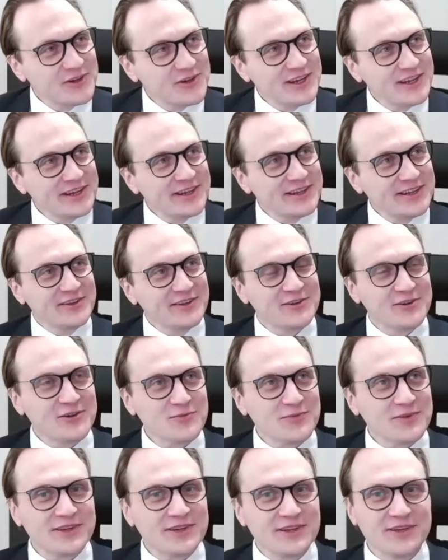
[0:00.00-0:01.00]
treating
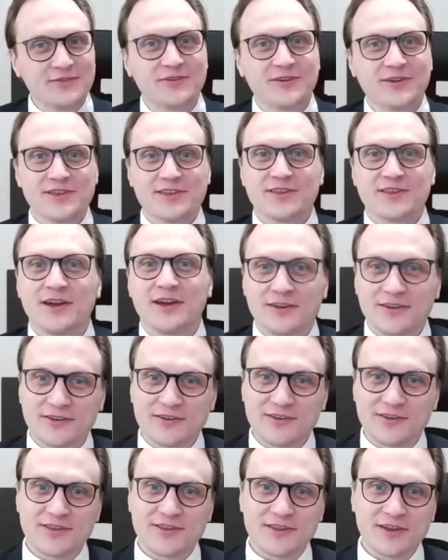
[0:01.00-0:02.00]
leaders with different
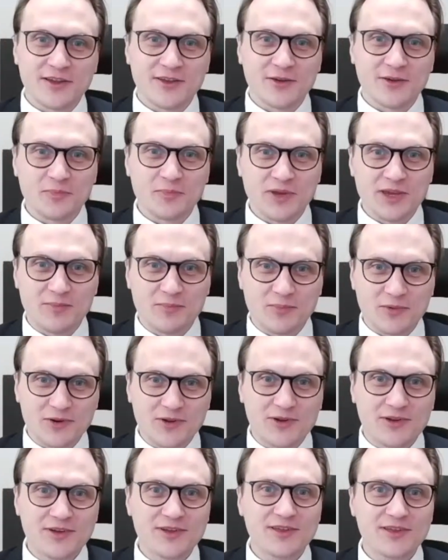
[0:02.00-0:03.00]
standards than other
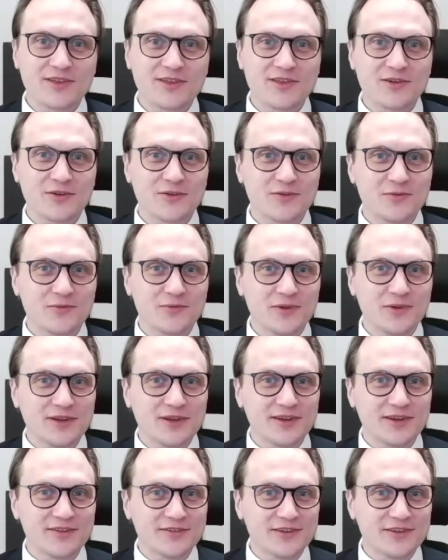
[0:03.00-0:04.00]
people. So
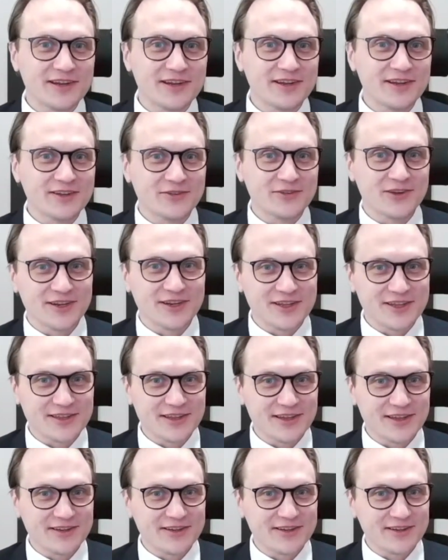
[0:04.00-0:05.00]
we really need to
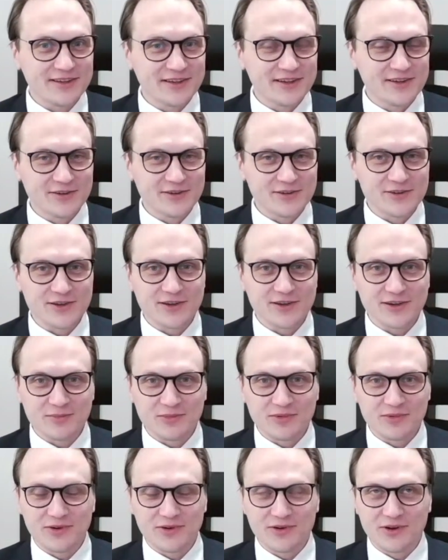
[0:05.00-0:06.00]
understand that leaders
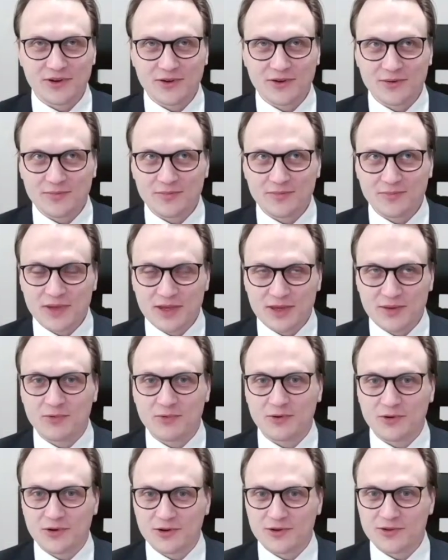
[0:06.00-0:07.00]
are
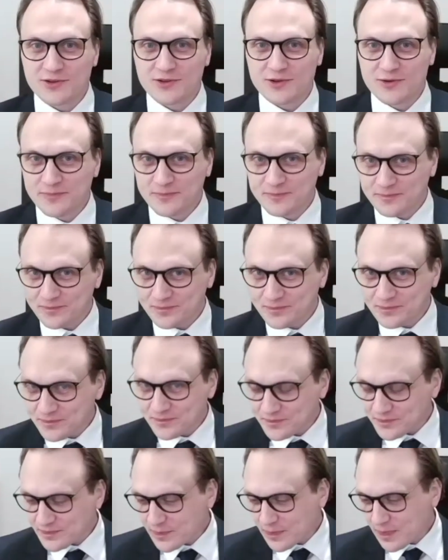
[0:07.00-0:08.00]
people also,
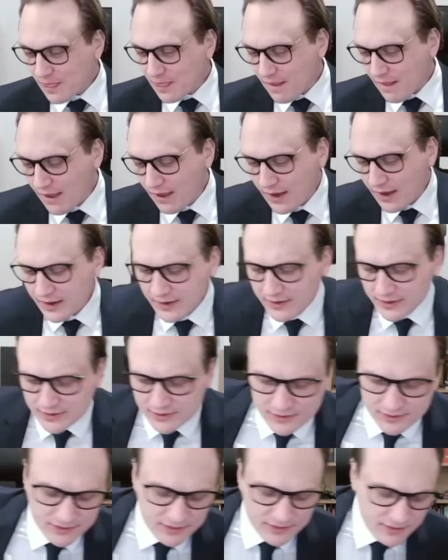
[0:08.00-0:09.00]

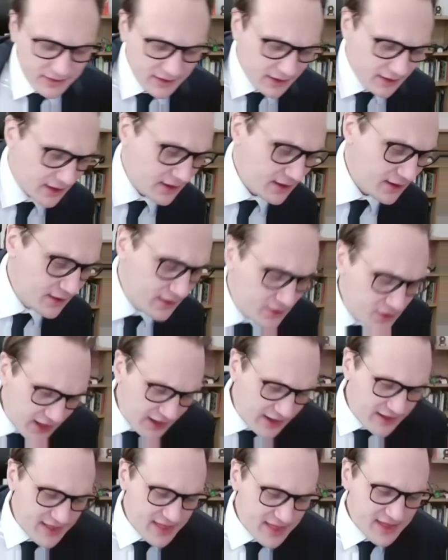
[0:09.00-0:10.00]
and the
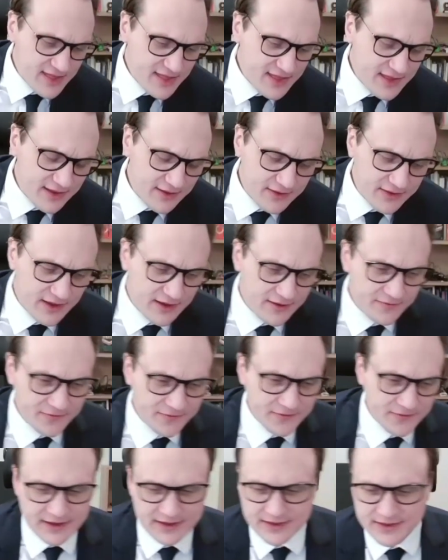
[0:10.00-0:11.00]
challenges that
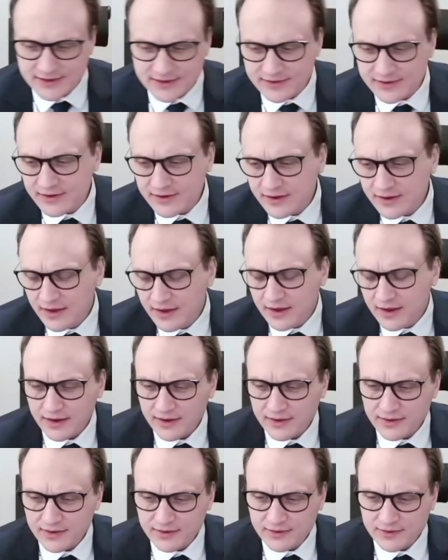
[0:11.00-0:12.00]
they face. And
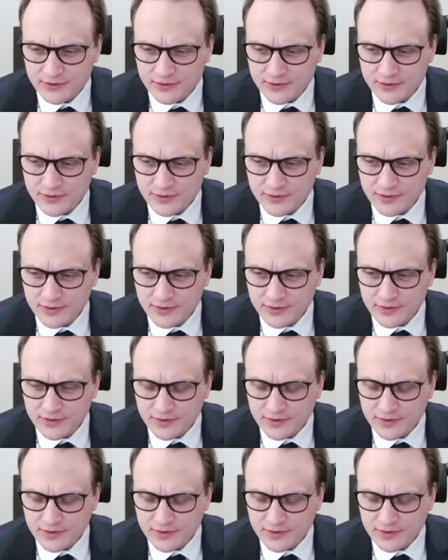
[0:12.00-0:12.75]
I think two